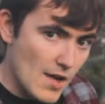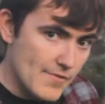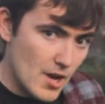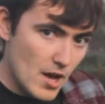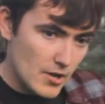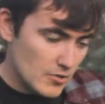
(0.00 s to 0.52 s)
I've
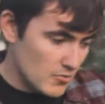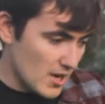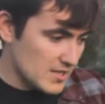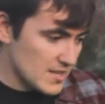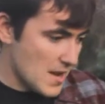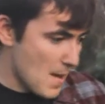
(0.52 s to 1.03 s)
got a
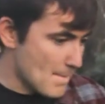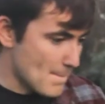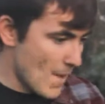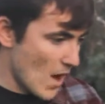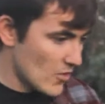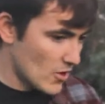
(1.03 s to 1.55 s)
crazy
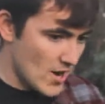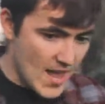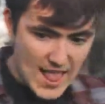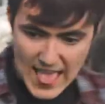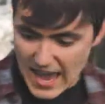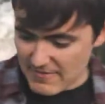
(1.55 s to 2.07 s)
mother,
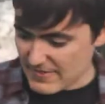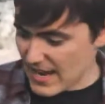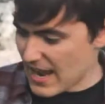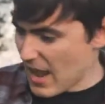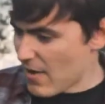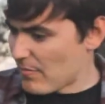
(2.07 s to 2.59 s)
half
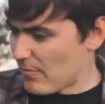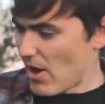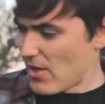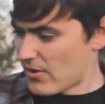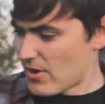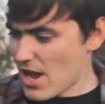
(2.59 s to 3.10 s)
dead
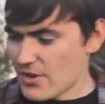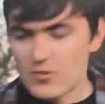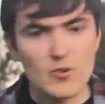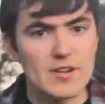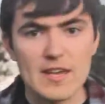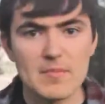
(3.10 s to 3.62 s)
brother.
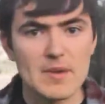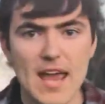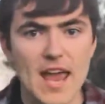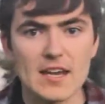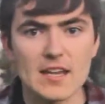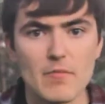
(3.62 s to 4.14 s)
Don't give me
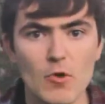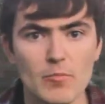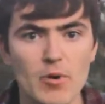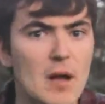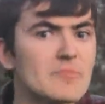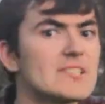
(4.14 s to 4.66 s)
any more
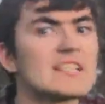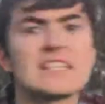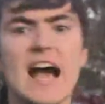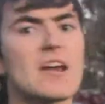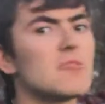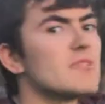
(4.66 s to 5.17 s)
problems,
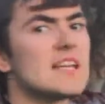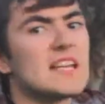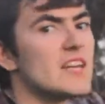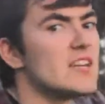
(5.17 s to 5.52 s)
cause I don't need